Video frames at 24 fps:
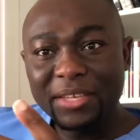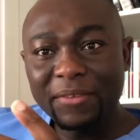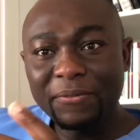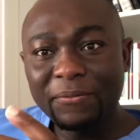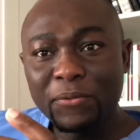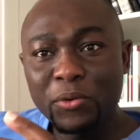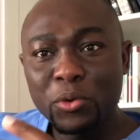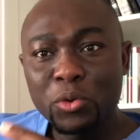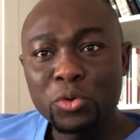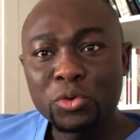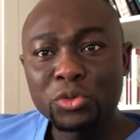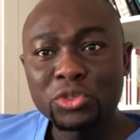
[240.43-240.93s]

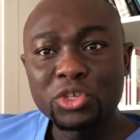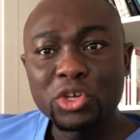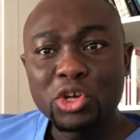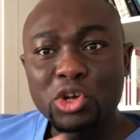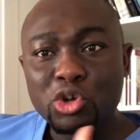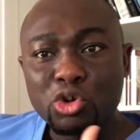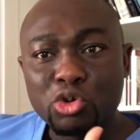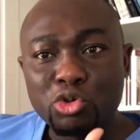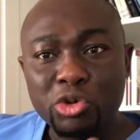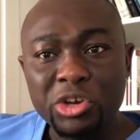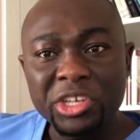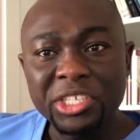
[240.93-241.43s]
foods,
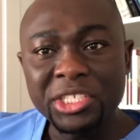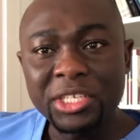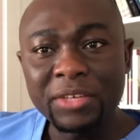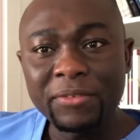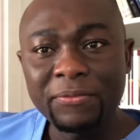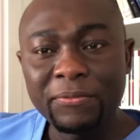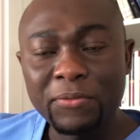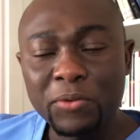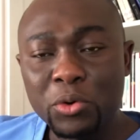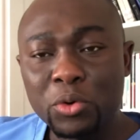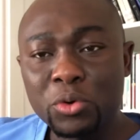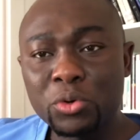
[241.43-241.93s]
greasy
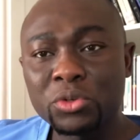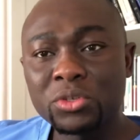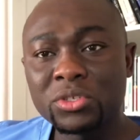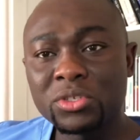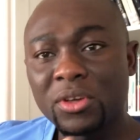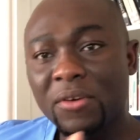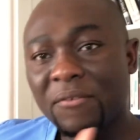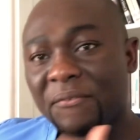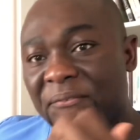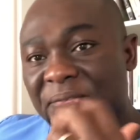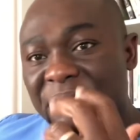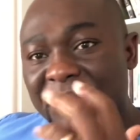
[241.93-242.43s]
foods,
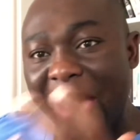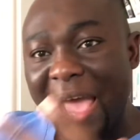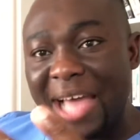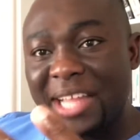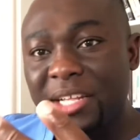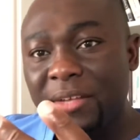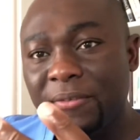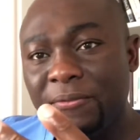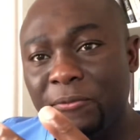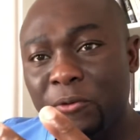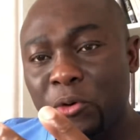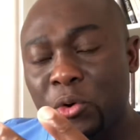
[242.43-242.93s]

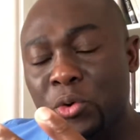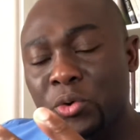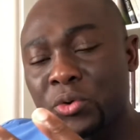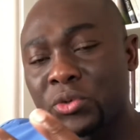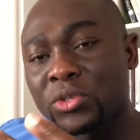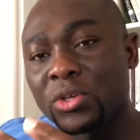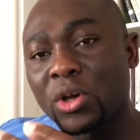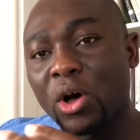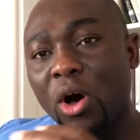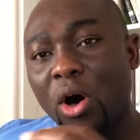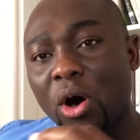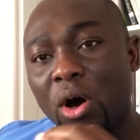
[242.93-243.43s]
fatty
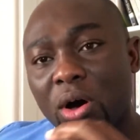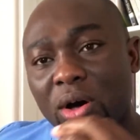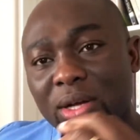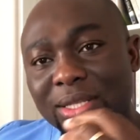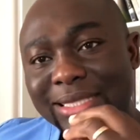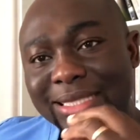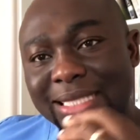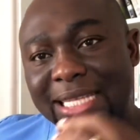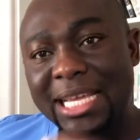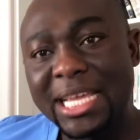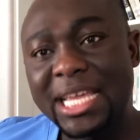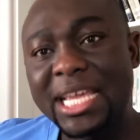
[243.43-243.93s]
foods.
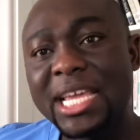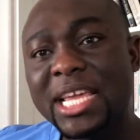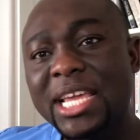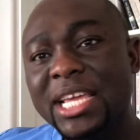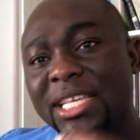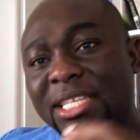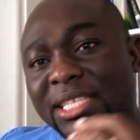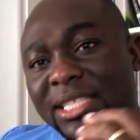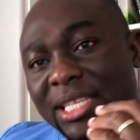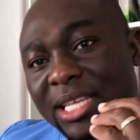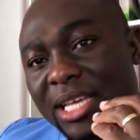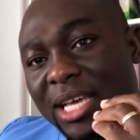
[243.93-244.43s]

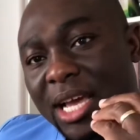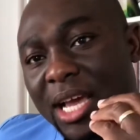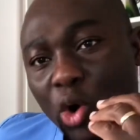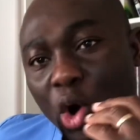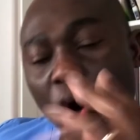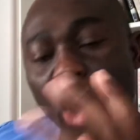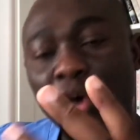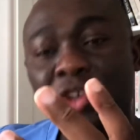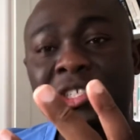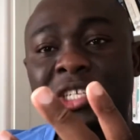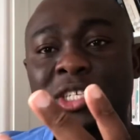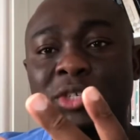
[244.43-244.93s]
These
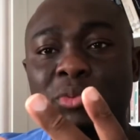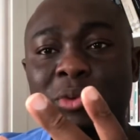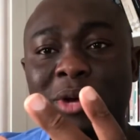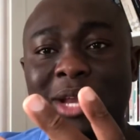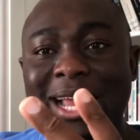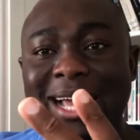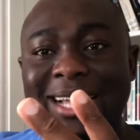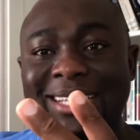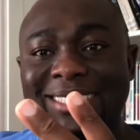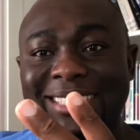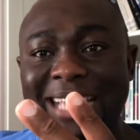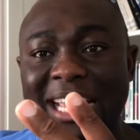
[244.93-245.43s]
causes
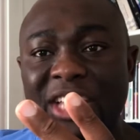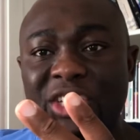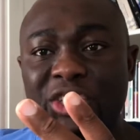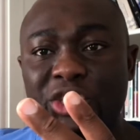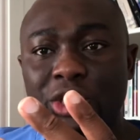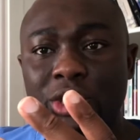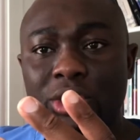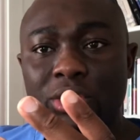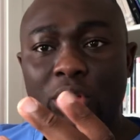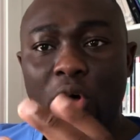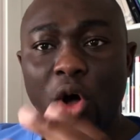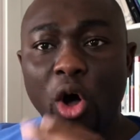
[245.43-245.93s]

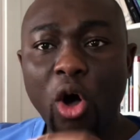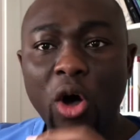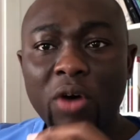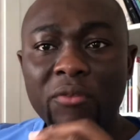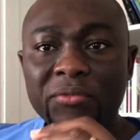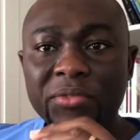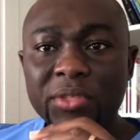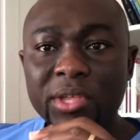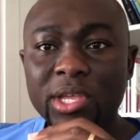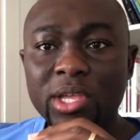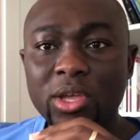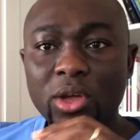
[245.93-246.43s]
relaxation
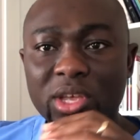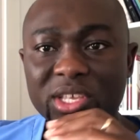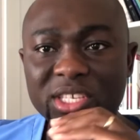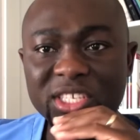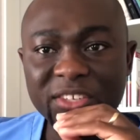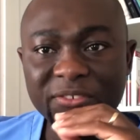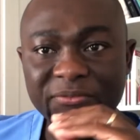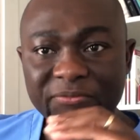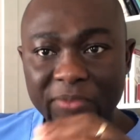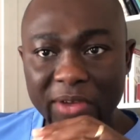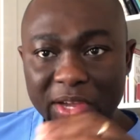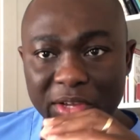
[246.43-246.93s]
of the
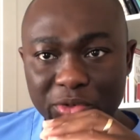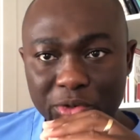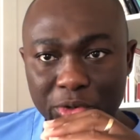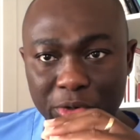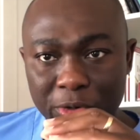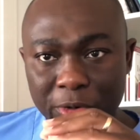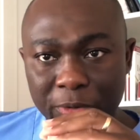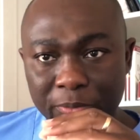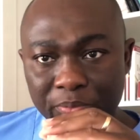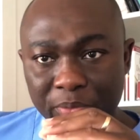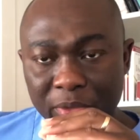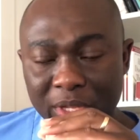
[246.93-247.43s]

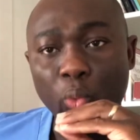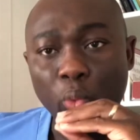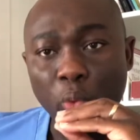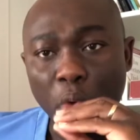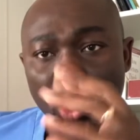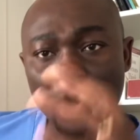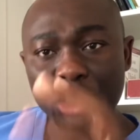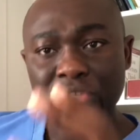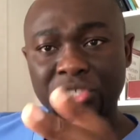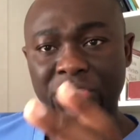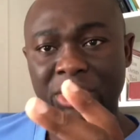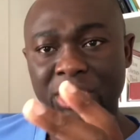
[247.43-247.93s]
sphincter,
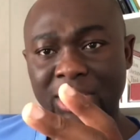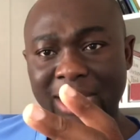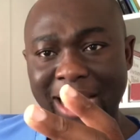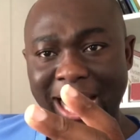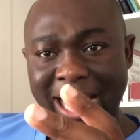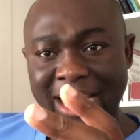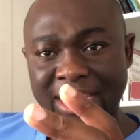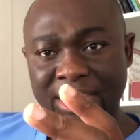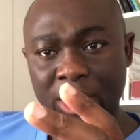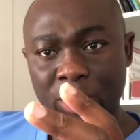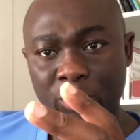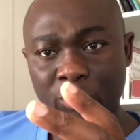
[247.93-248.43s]
worsening
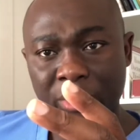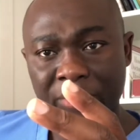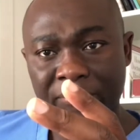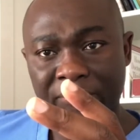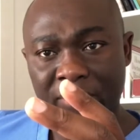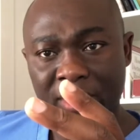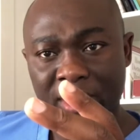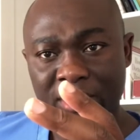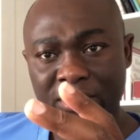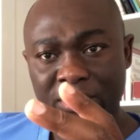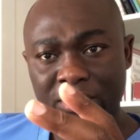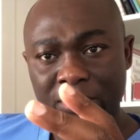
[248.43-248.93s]
acid
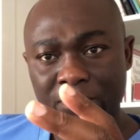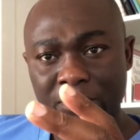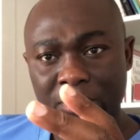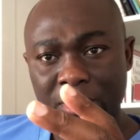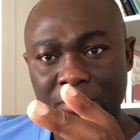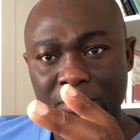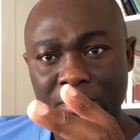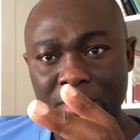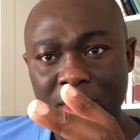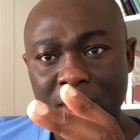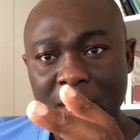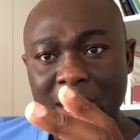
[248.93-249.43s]
reflux
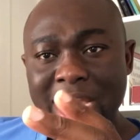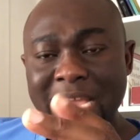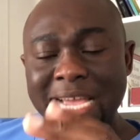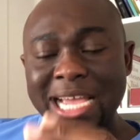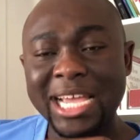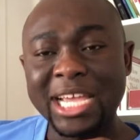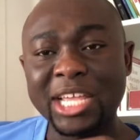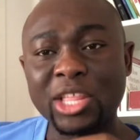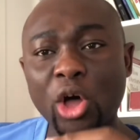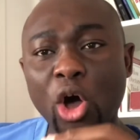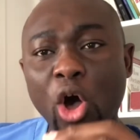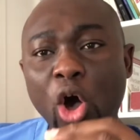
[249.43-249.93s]
symptoms.
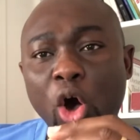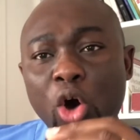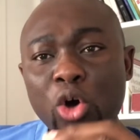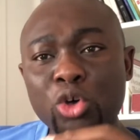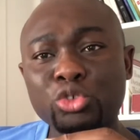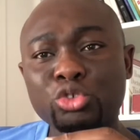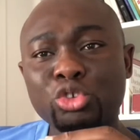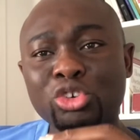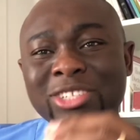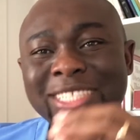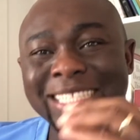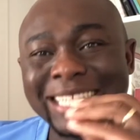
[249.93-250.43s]
It
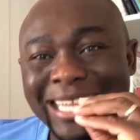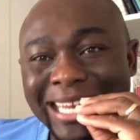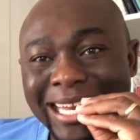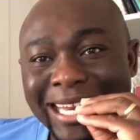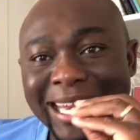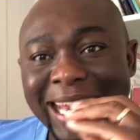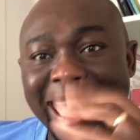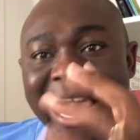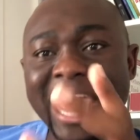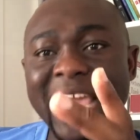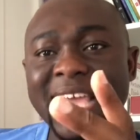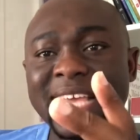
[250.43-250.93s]
also
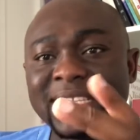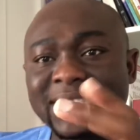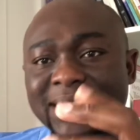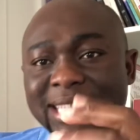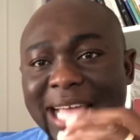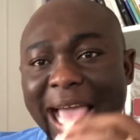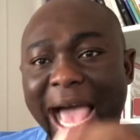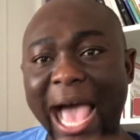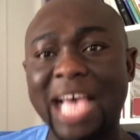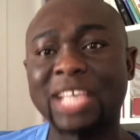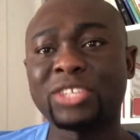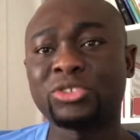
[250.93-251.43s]
delays
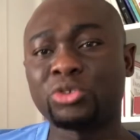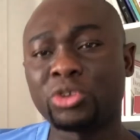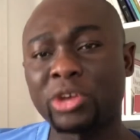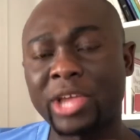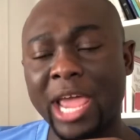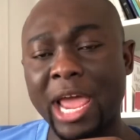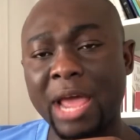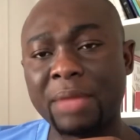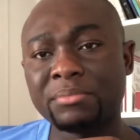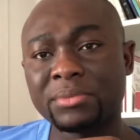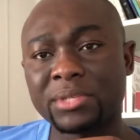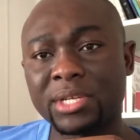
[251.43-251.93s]
gastric
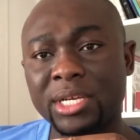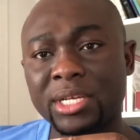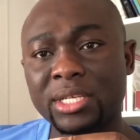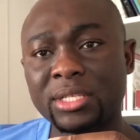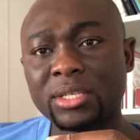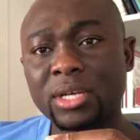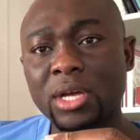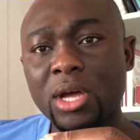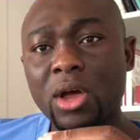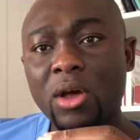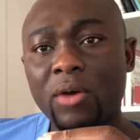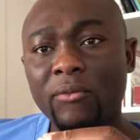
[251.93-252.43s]

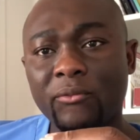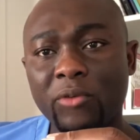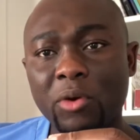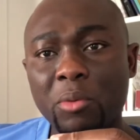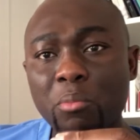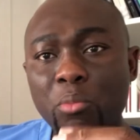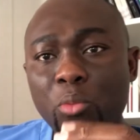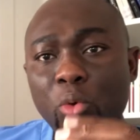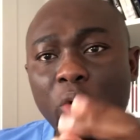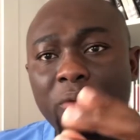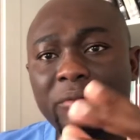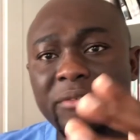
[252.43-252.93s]
emptying
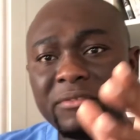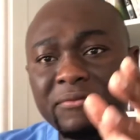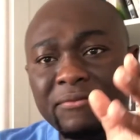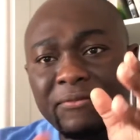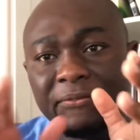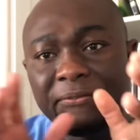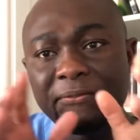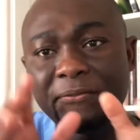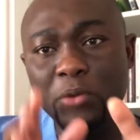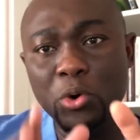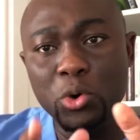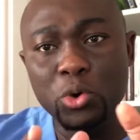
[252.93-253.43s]
from moving
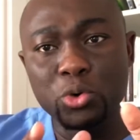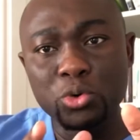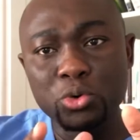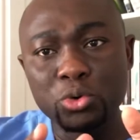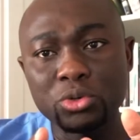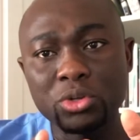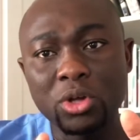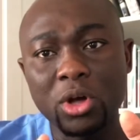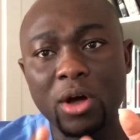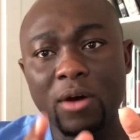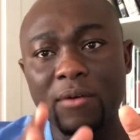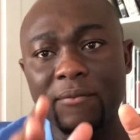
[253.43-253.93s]

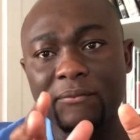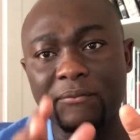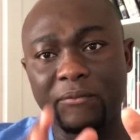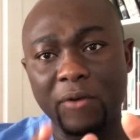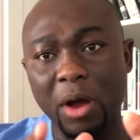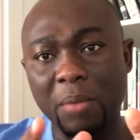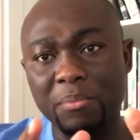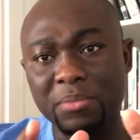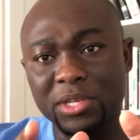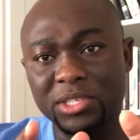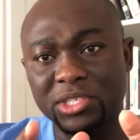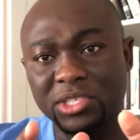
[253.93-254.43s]
food
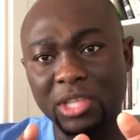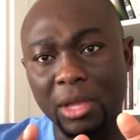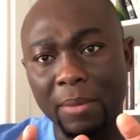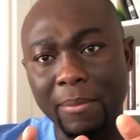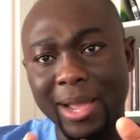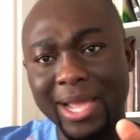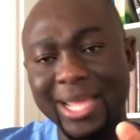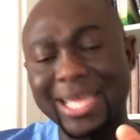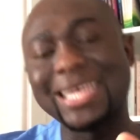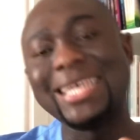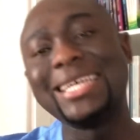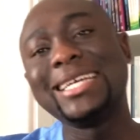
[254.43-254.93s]
from the stomach